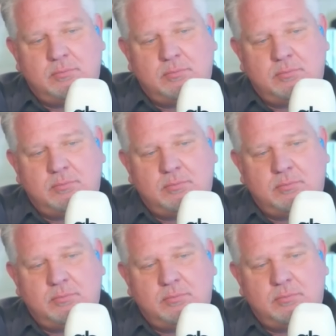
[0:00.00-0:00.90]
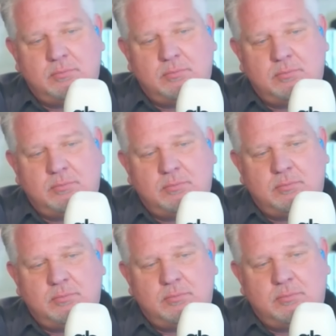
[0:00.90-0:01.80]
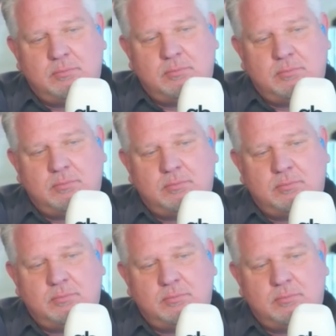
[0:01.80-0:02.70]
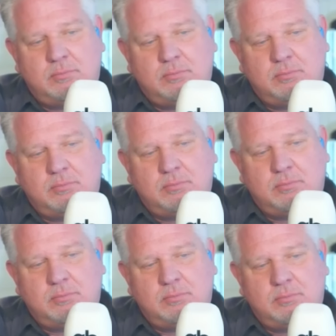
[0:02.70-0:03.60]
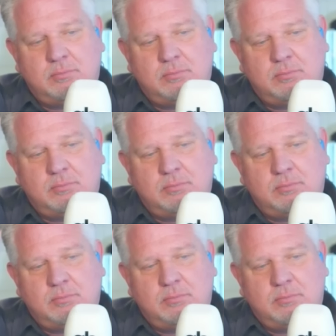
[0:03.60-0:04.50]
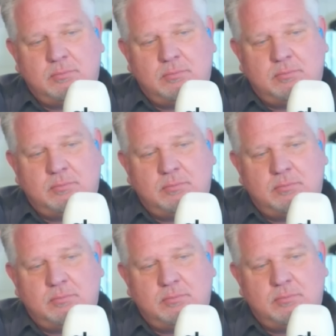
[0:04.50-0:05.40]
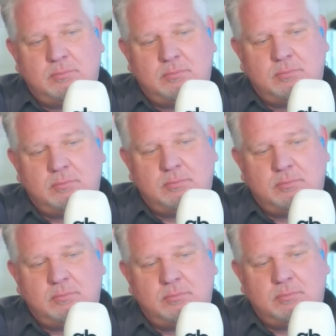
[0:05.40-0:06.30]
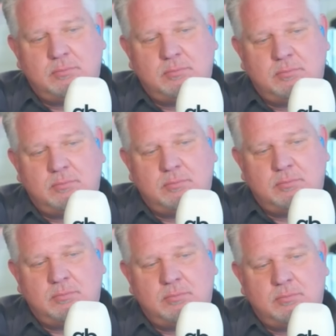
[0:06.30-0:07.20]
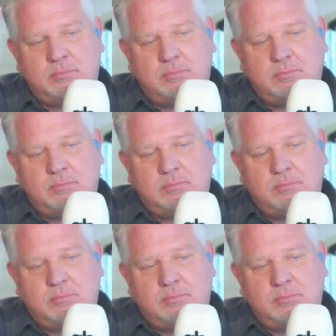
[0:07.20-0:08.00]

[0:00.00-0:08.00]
(silent)